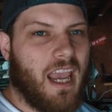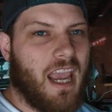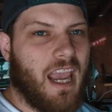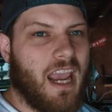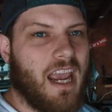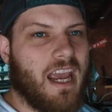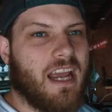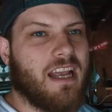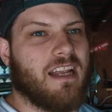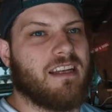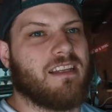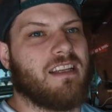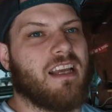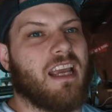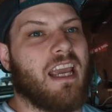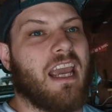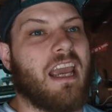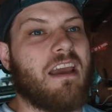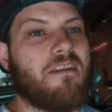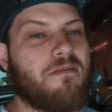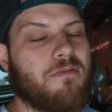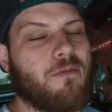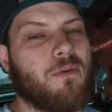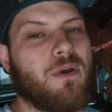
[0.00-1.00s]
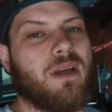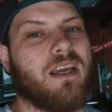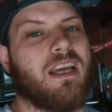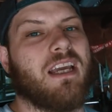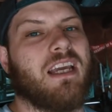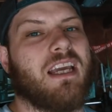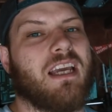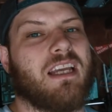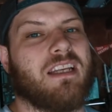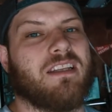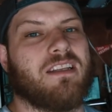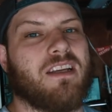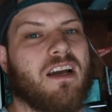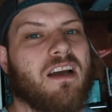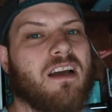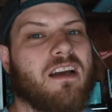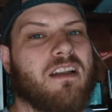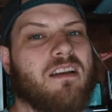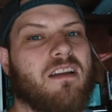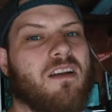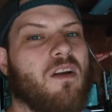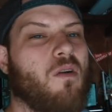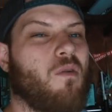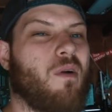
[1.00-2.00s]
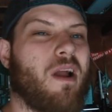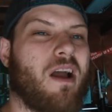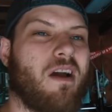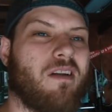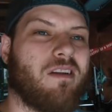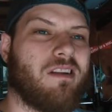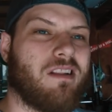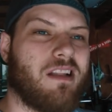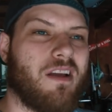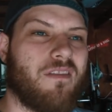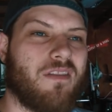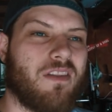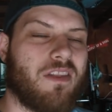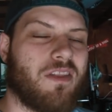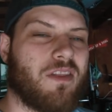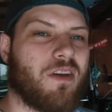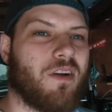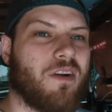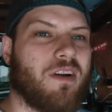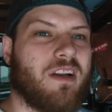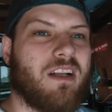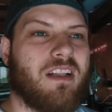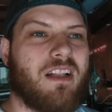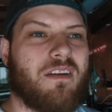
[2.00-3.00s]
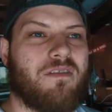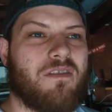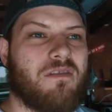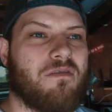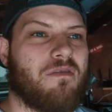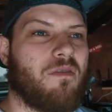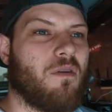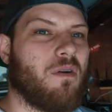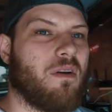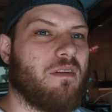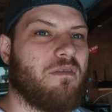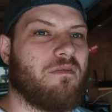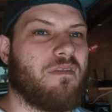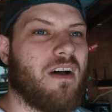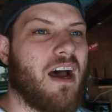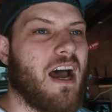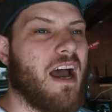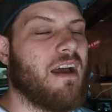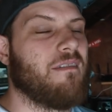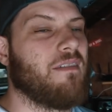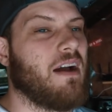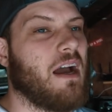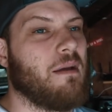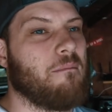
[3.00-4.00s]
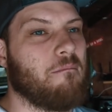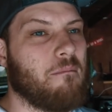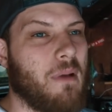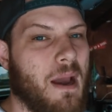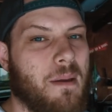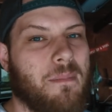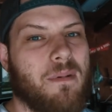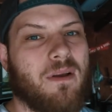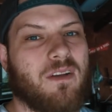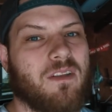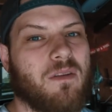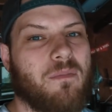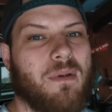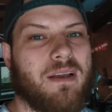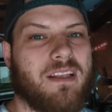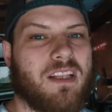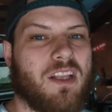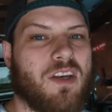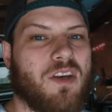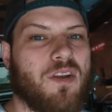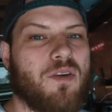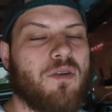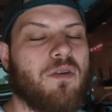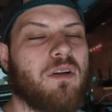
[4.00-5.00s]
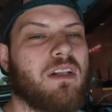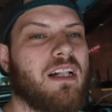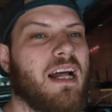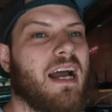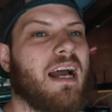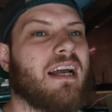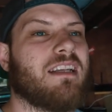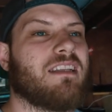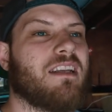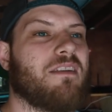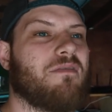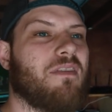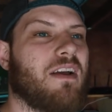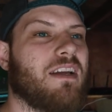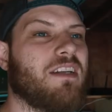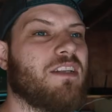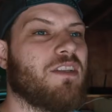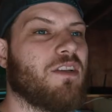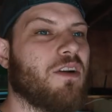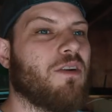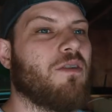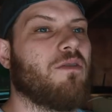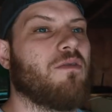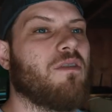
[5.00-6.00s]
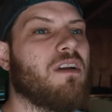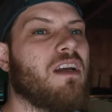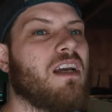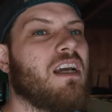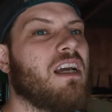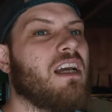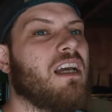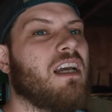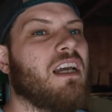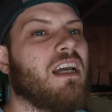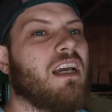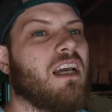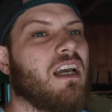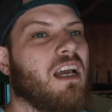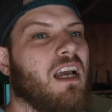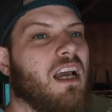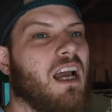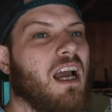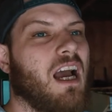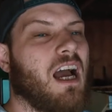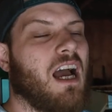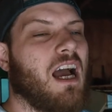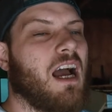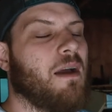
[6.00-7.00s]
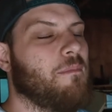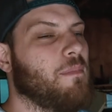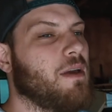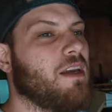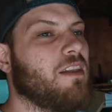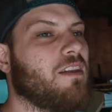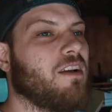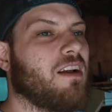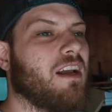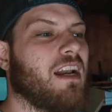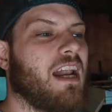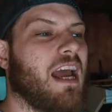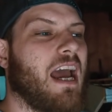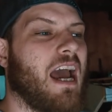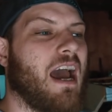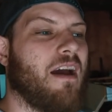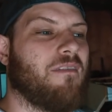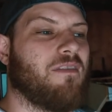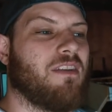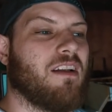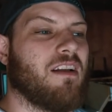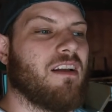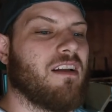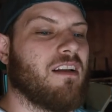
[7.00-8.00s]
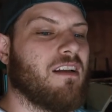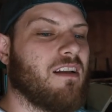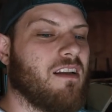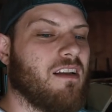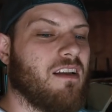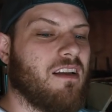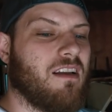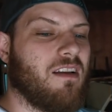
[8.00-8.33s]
And if we can get done around eleven thirty, eleven forty-five, I might be able to make the noon class. If I don't, I'm either gonna have to